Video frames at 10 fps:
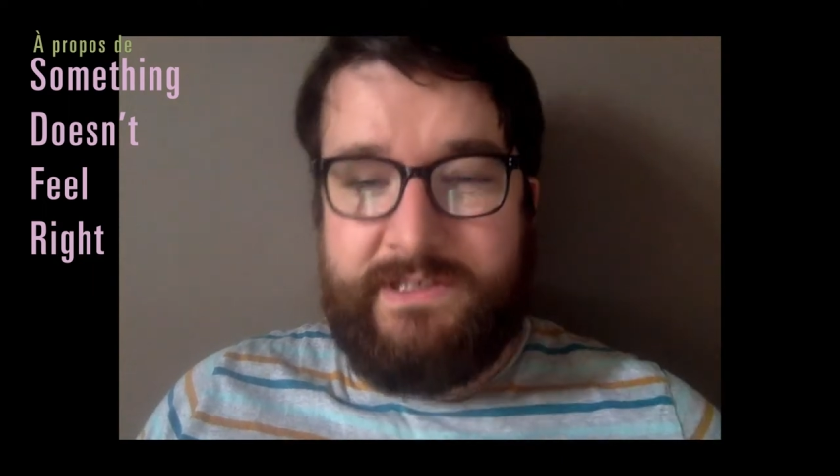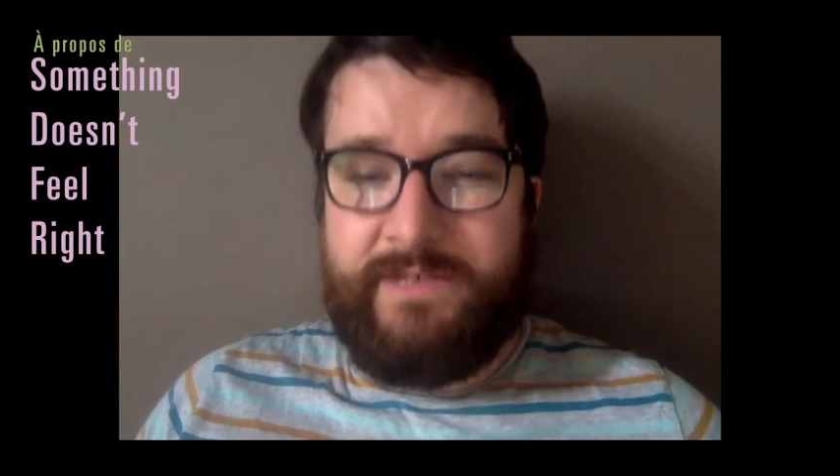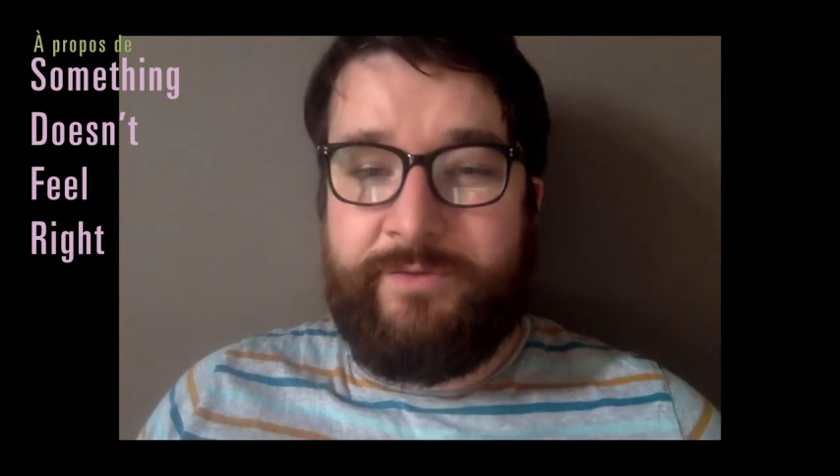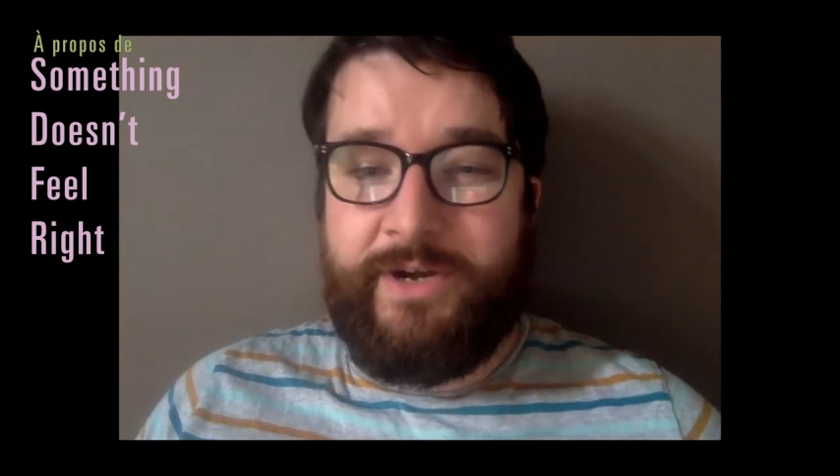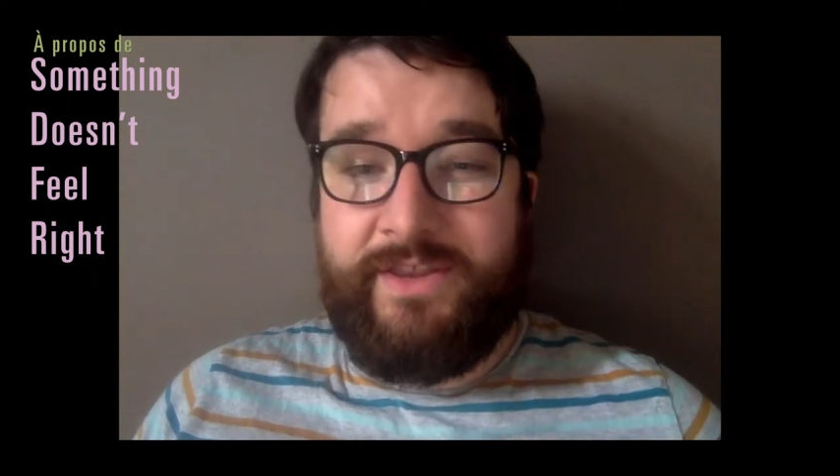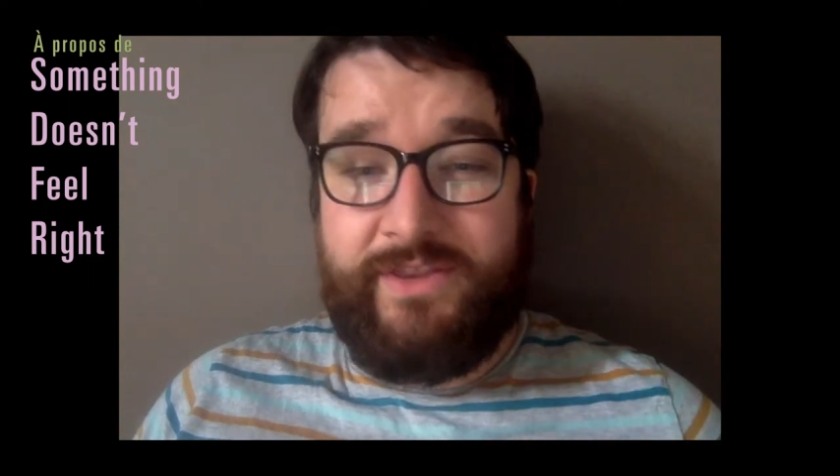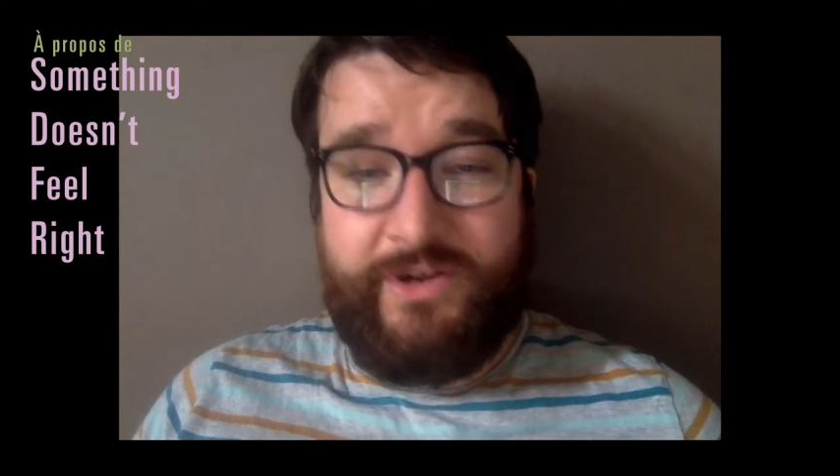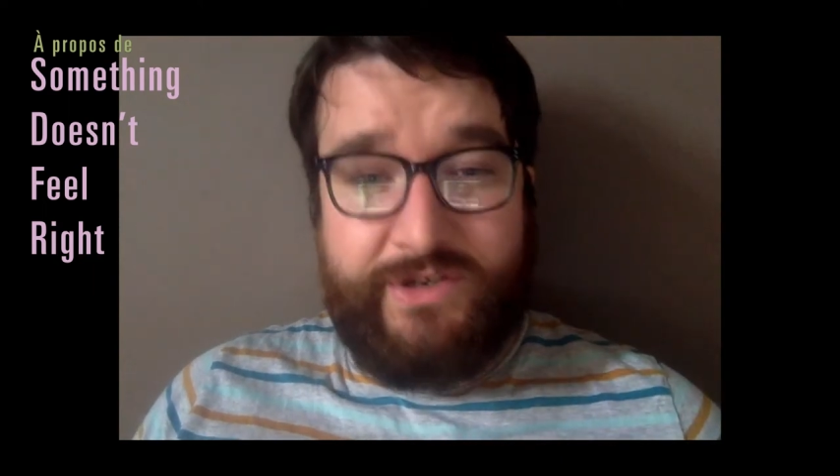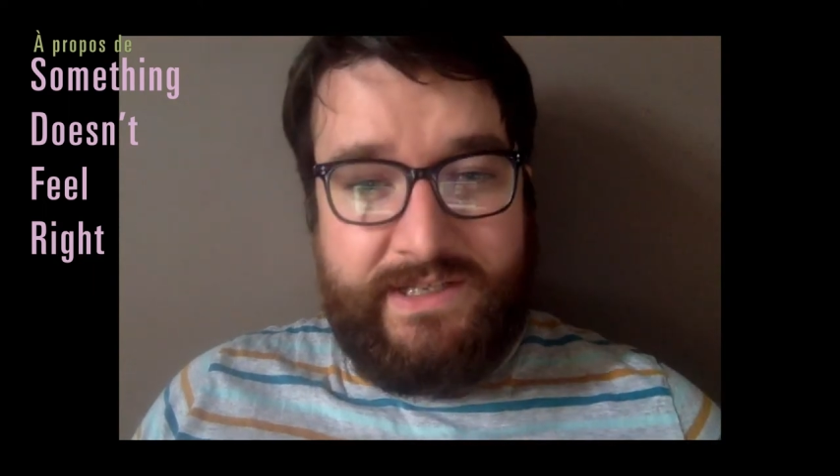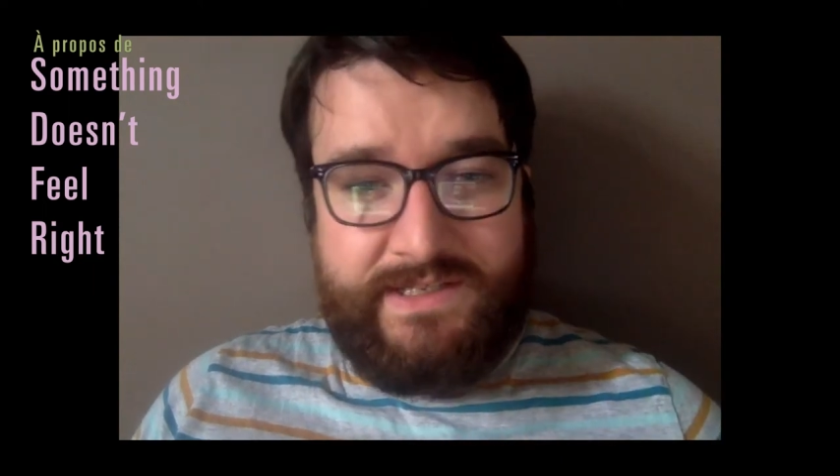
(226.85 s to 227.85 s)
like Friday
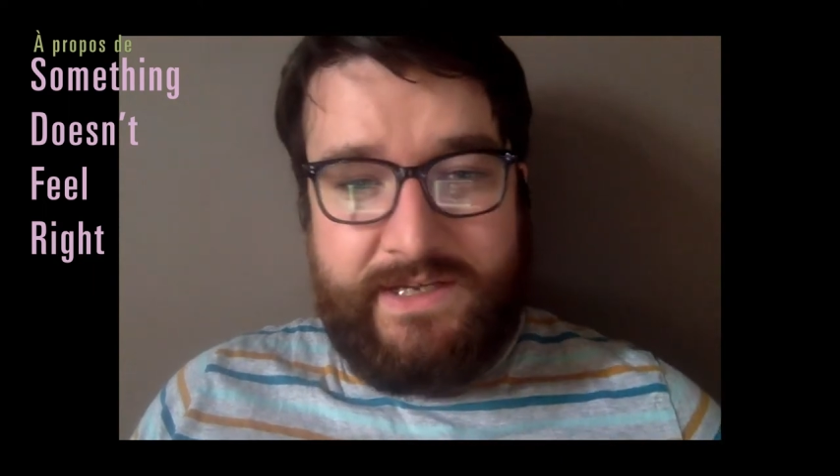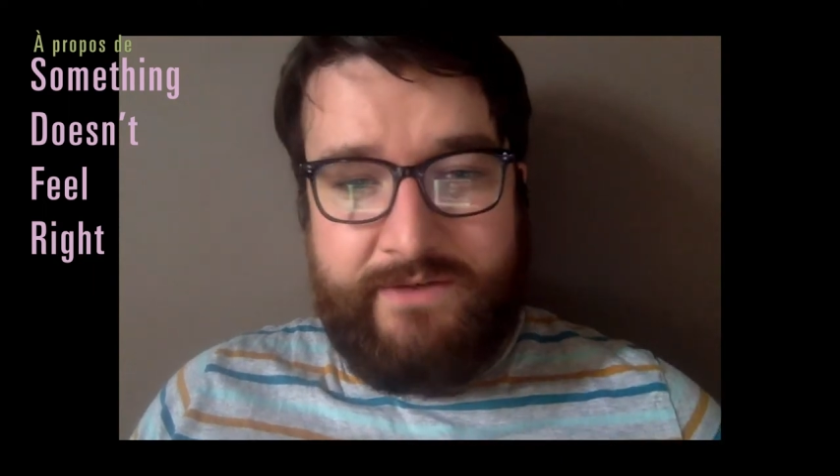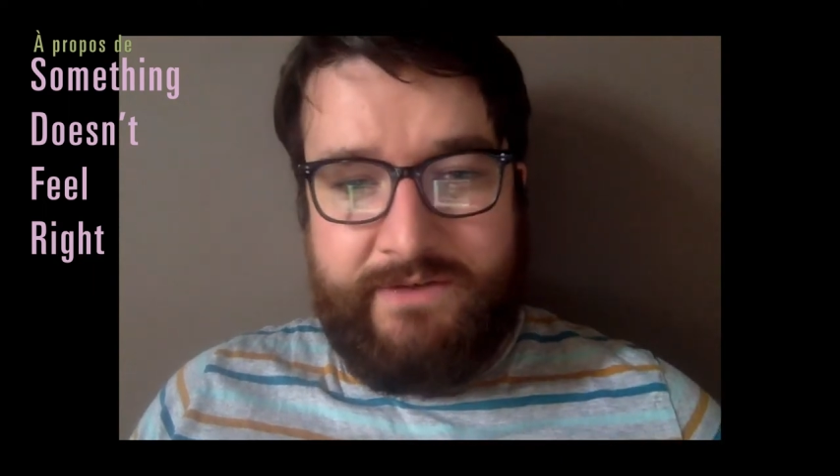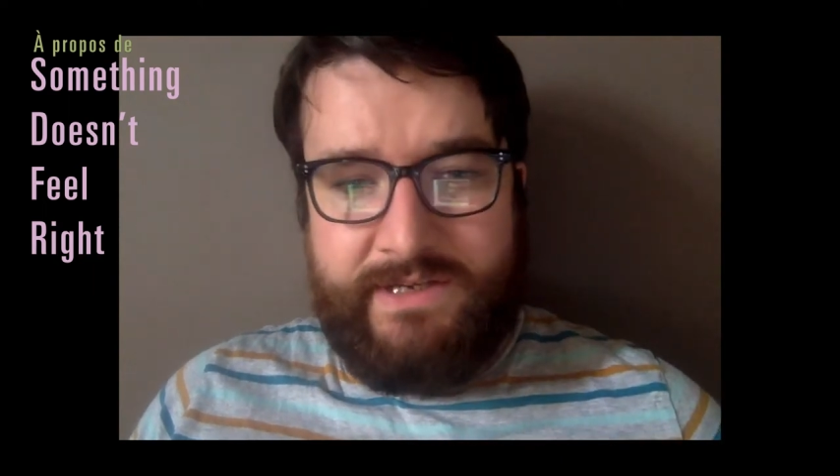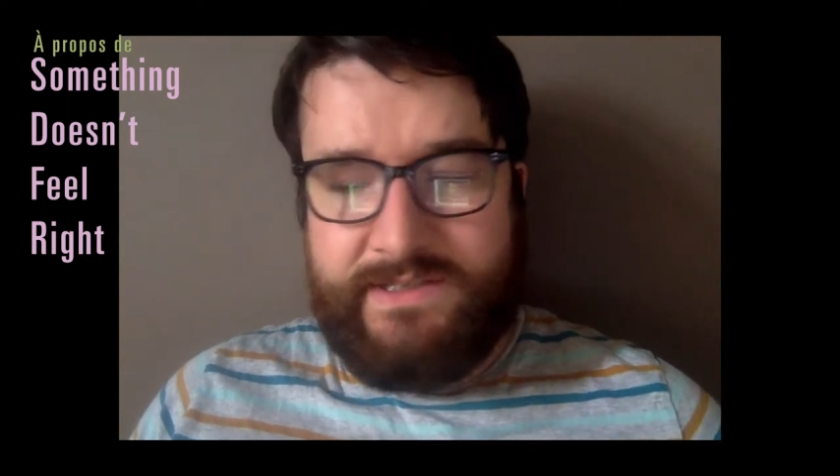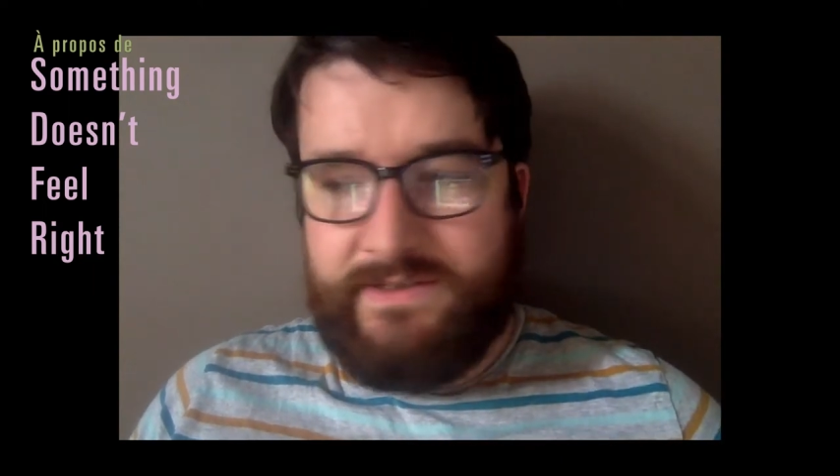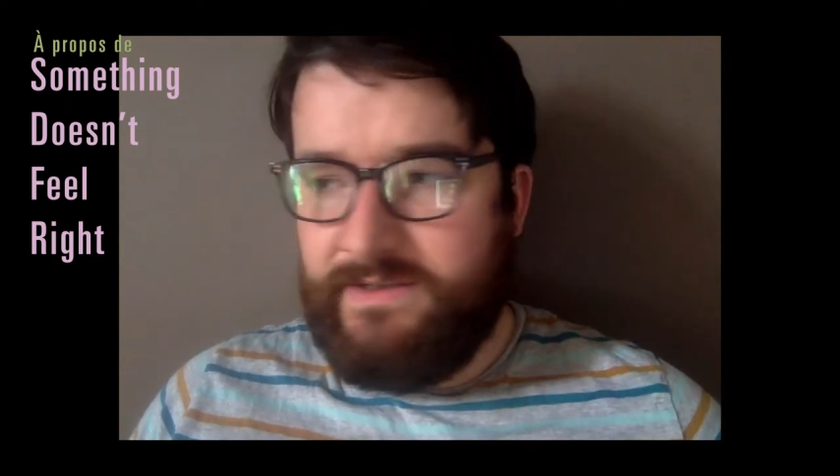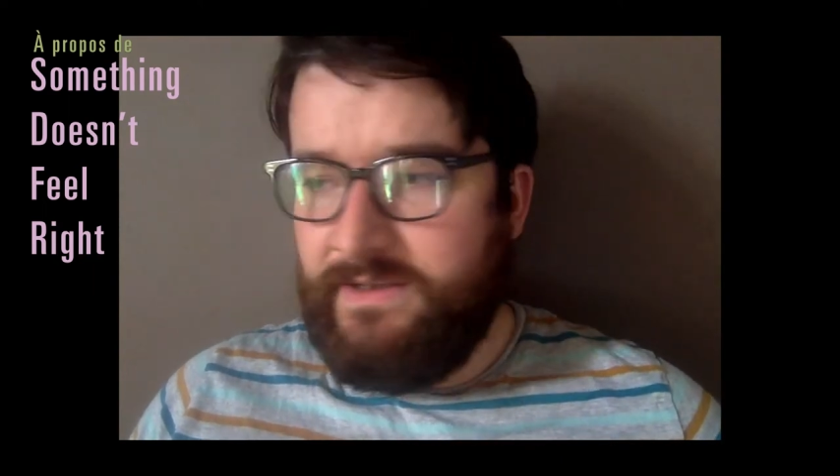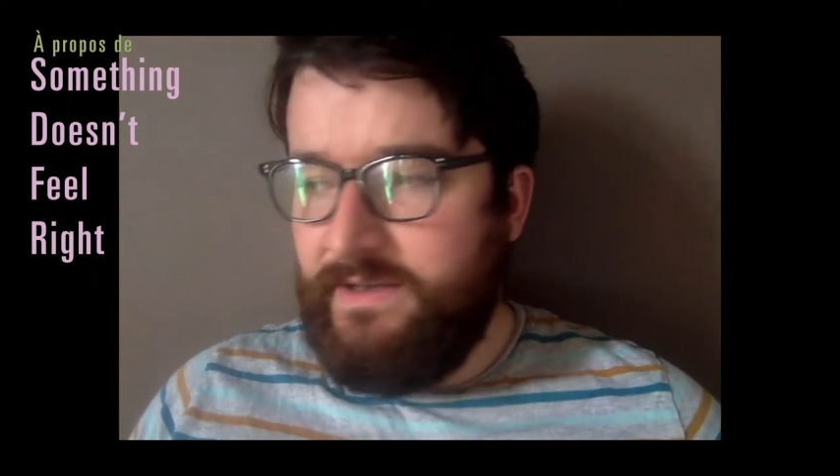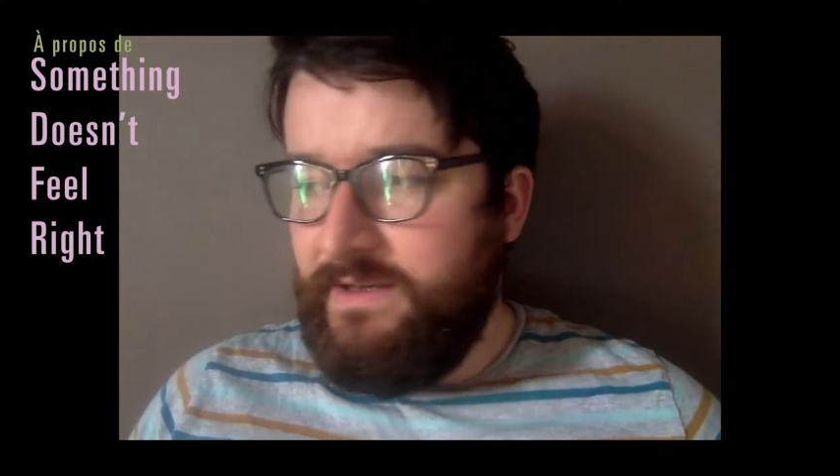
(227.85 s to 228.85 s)
the 13th series and